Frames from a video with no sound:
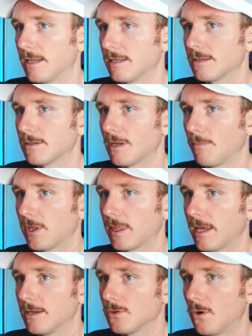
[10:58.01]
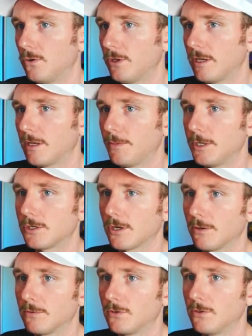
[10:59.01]
this is something that is only going to be
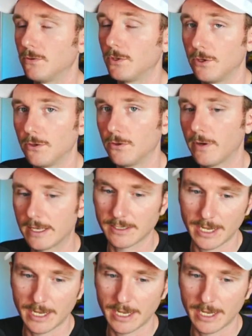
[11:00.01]
shown to you